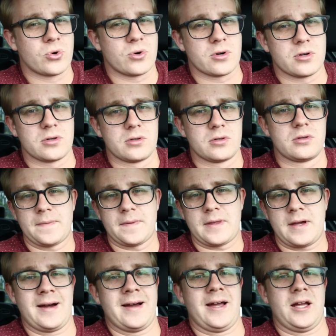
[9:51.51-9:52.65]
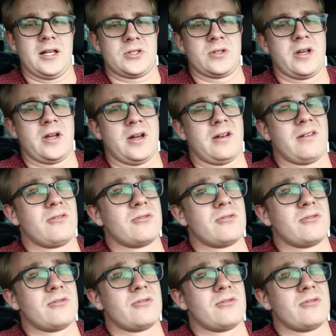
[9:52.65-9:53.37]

more. I had to get